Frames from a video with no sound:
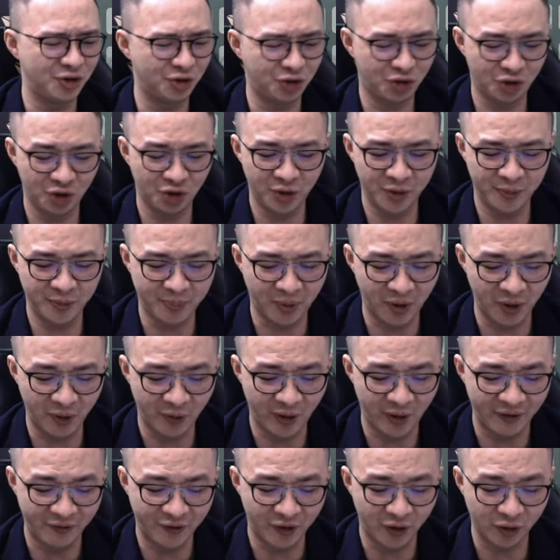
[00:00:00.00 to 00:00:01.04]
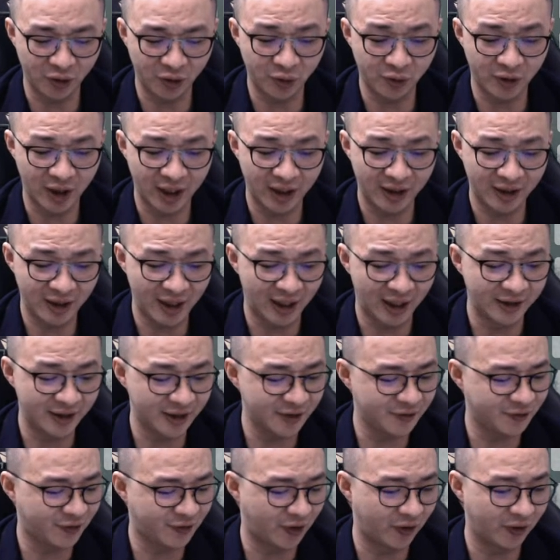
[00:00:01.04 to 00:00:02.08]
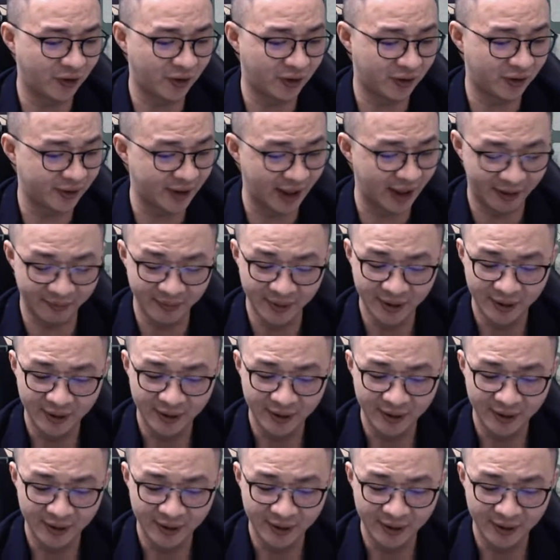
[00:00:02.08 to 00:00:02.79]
3.142, right? Yeah, just follow them.